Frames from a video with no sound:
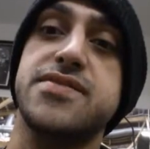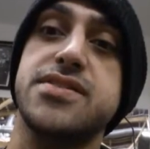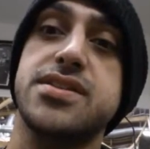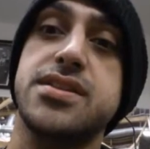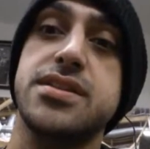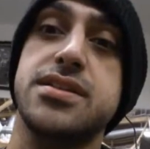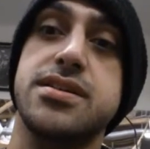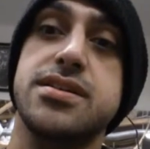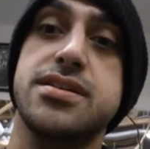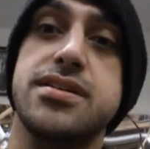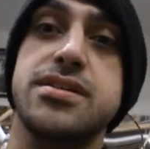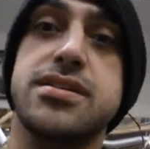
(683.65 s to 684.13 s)

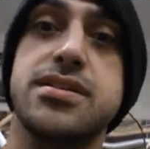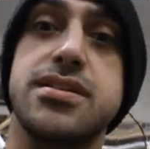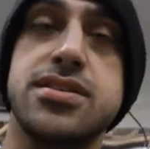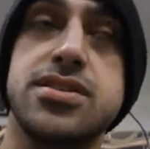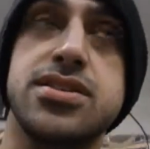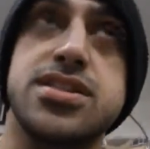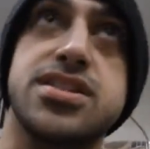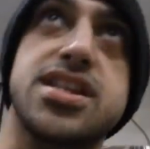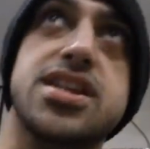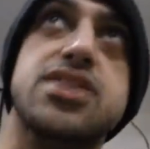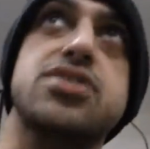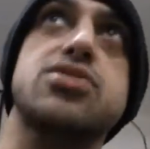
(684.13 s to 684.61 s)

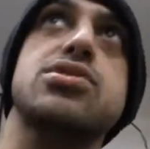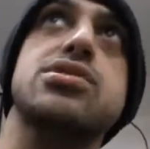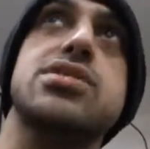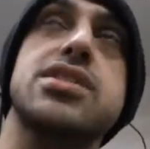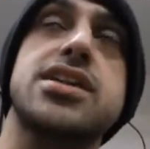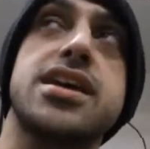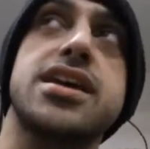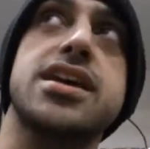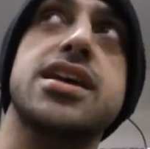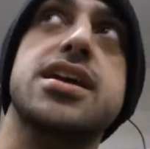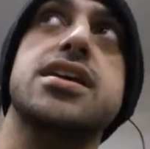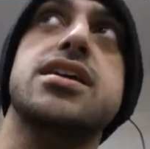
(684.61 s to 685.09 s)
Single
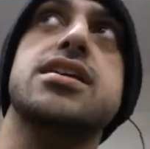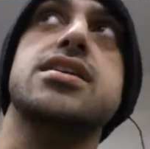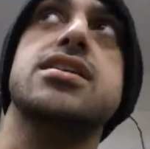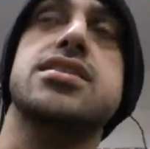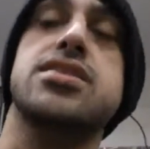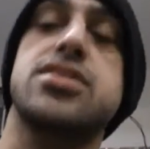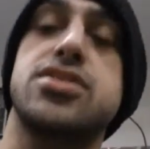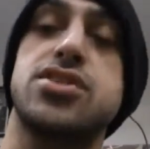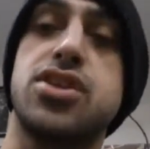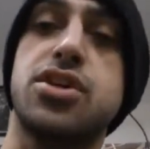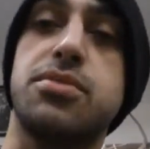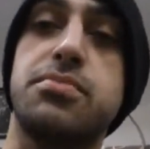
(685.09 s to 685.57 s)
leg
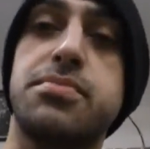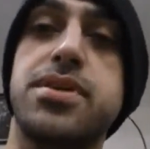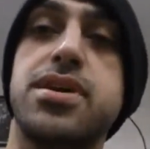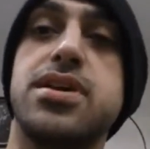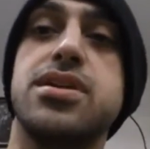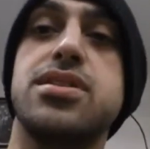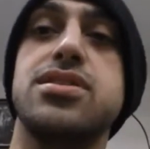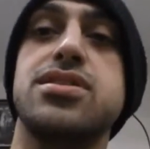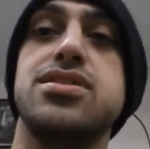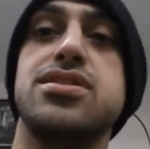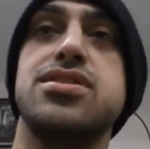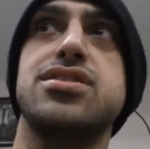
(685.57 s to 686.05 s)

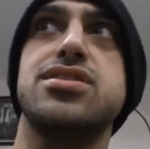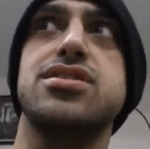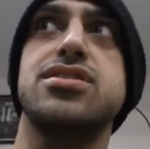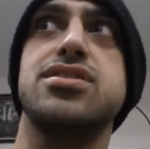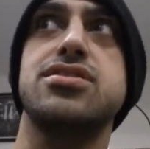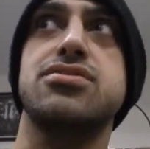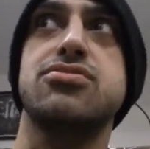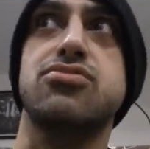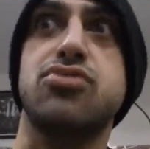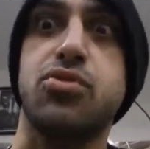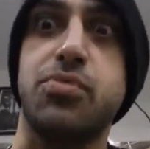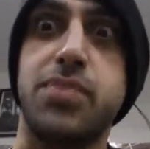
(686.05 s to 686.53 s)
dumbbell
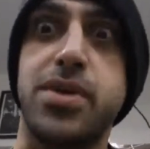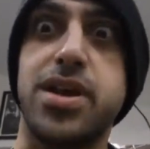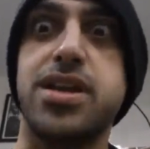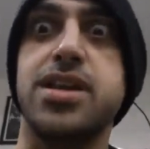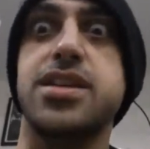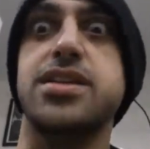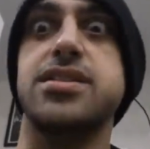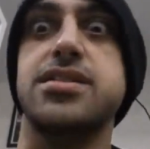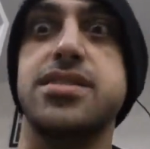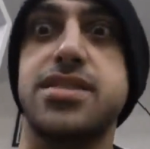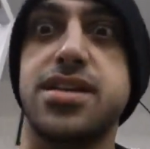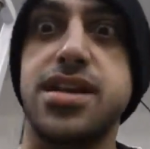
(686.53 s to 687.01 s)

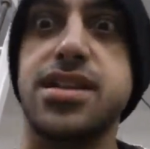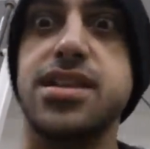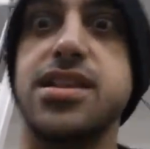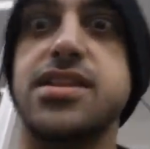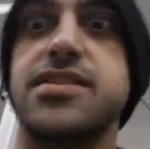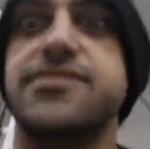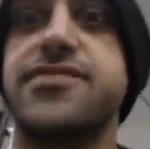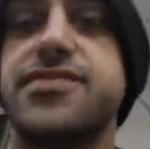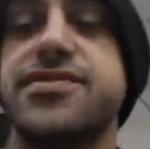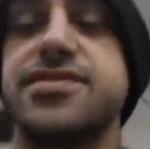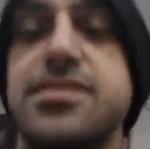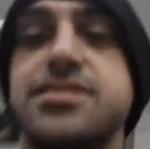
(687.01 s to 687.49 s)
Romanian
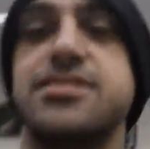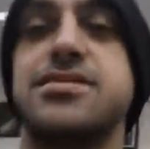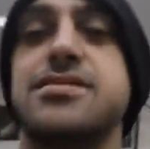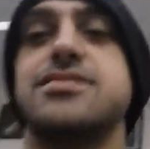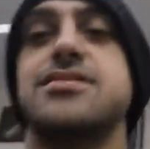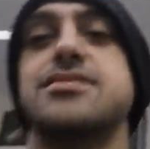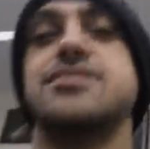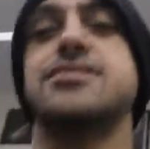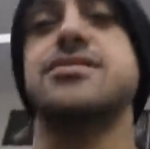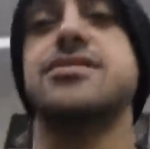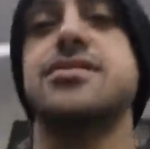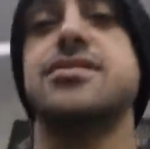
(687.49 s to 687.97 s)

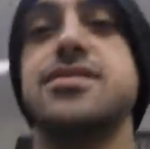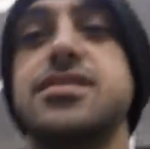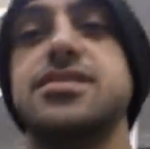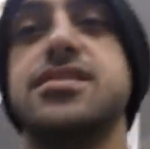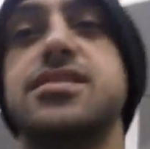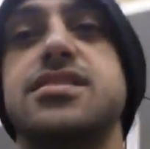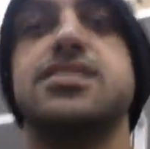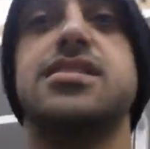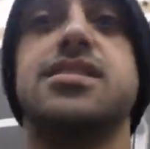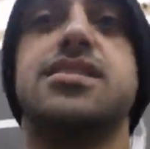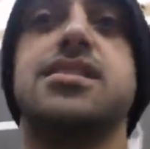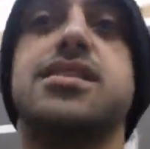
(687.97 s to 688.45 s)

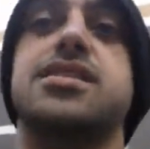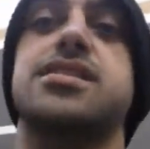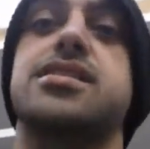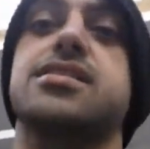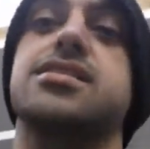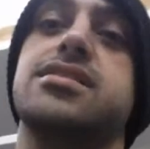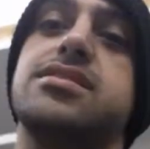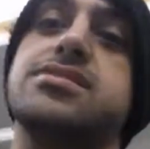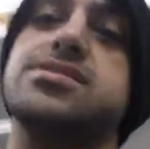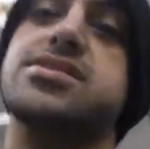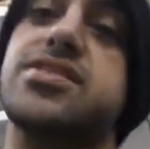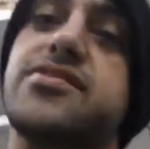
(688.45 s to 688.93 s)
deadlift. Alright,
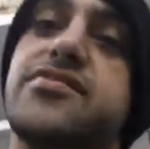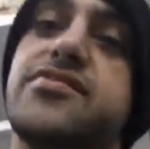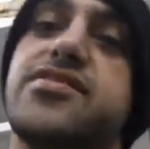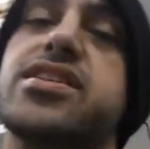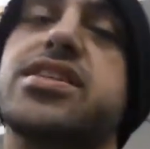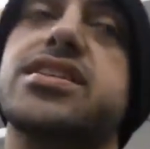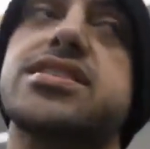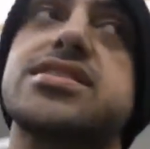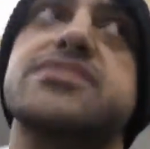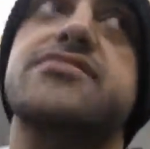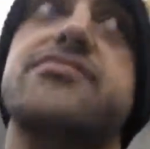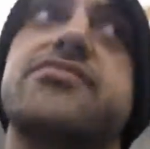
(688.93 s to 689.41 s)
I'll see if I
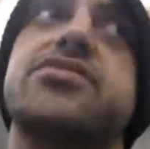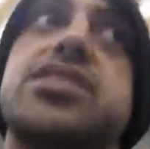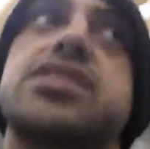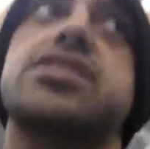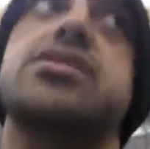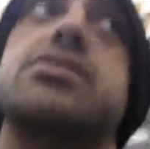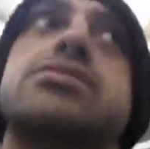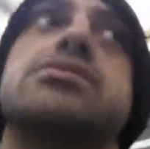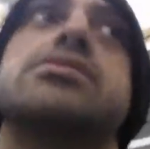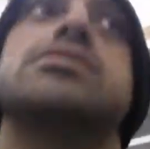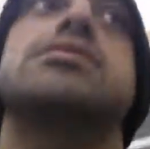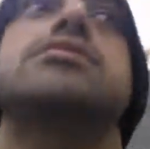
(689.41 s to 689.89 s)
get some
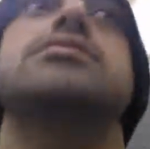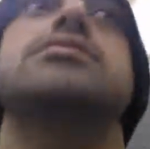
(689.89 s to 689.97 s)
video.